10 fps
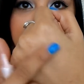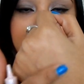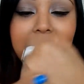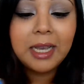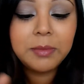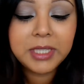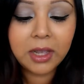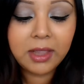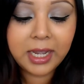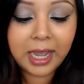It comes
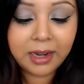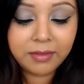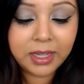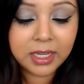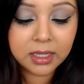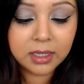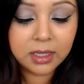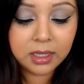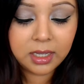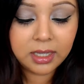out like kind of like
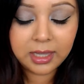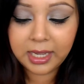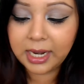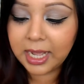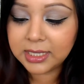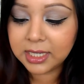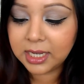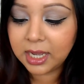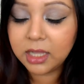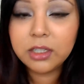like it has a
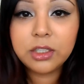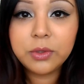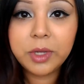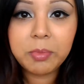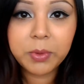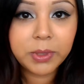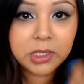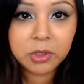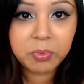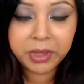color to it, but
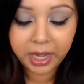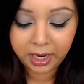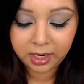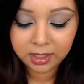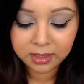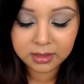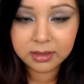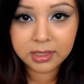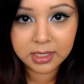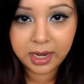once you apply it,
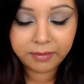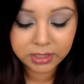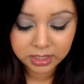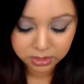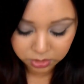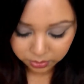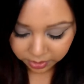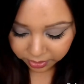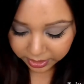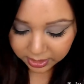it doesn't have a tint to it
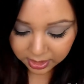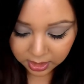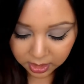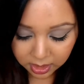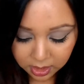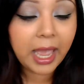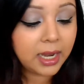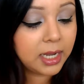or anything. And